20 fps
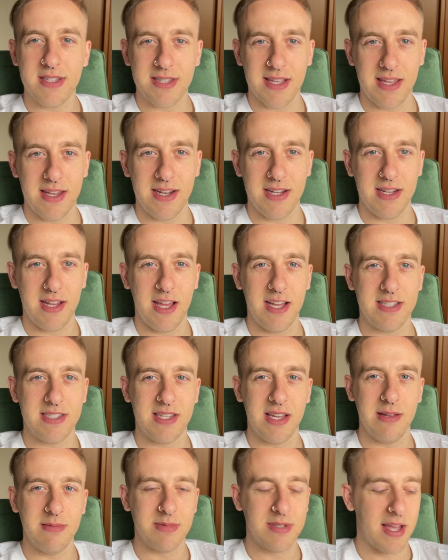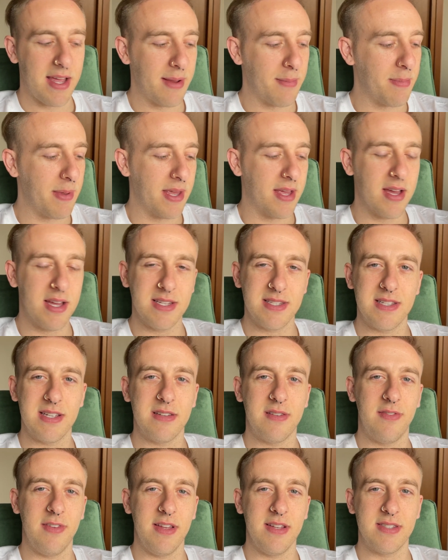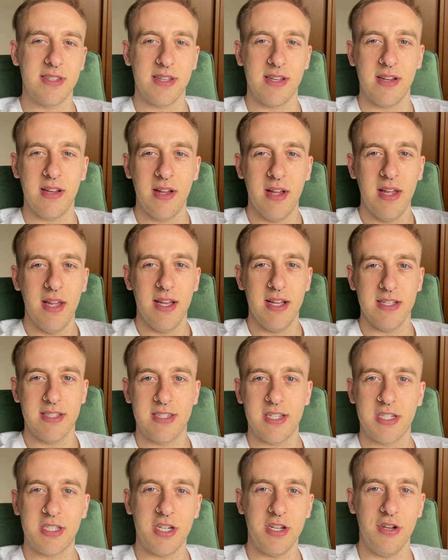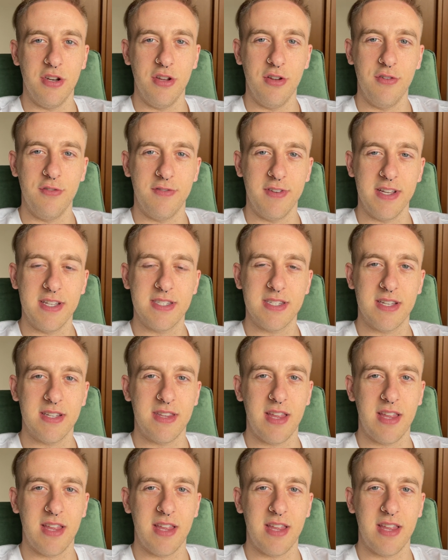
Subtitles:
And it seems like because this visa is such a new visa, they